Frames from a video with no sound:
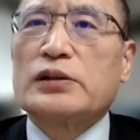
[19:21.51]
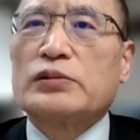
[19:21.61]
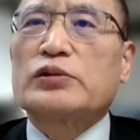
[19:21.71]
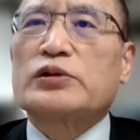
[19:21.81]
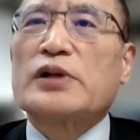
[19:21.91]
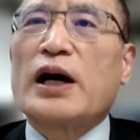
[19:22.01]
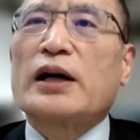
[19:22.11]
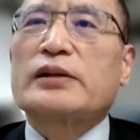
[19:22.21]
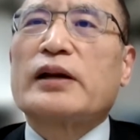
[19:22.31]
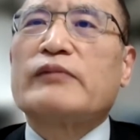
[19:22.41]
would
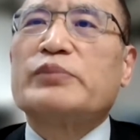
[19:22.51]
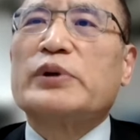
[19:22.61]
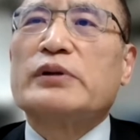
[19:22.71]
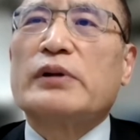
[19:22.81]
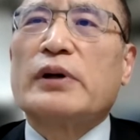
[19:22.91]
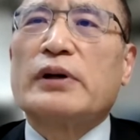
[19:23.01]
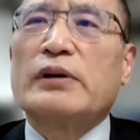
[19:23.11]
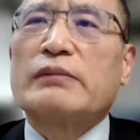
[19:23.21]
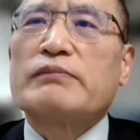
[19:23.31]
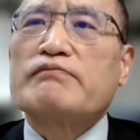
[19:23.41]
not have been
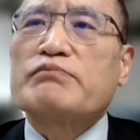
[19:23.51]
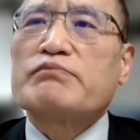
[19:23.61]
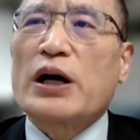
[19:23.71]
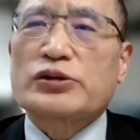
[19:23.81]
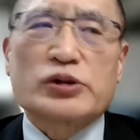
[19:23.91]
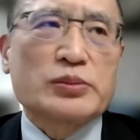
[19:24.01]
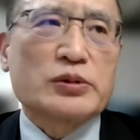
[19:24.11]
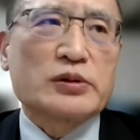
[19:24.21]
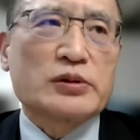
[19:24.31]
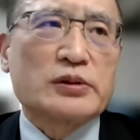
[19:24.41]
uh,
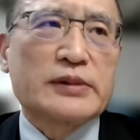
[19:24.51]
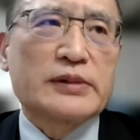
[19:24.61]
possible